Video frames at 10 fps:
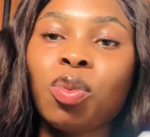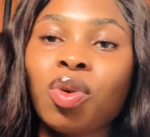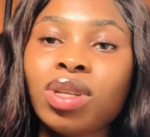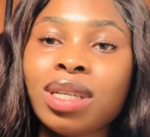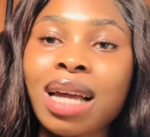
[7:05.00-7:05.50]

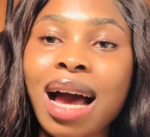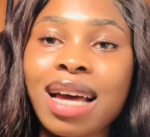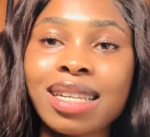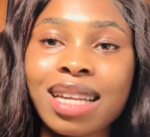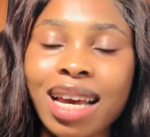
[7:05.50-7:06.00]
morning
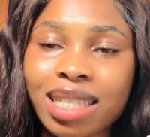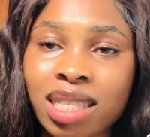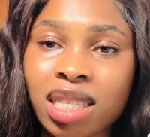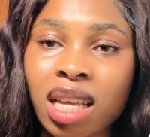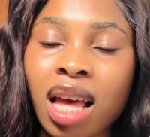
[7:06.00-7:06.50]
and
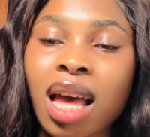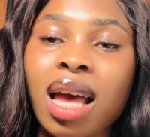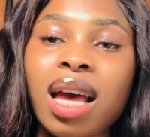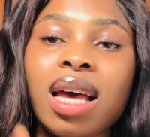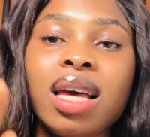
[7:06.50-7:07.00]
night.
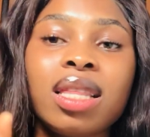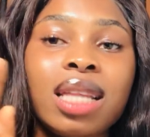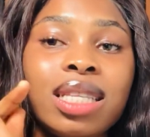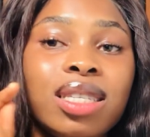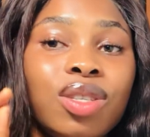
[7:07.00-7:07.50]

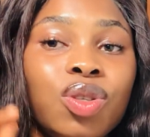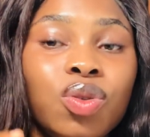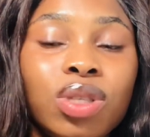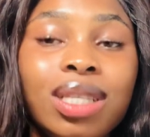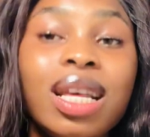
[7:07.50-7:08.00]
That is Tuesday.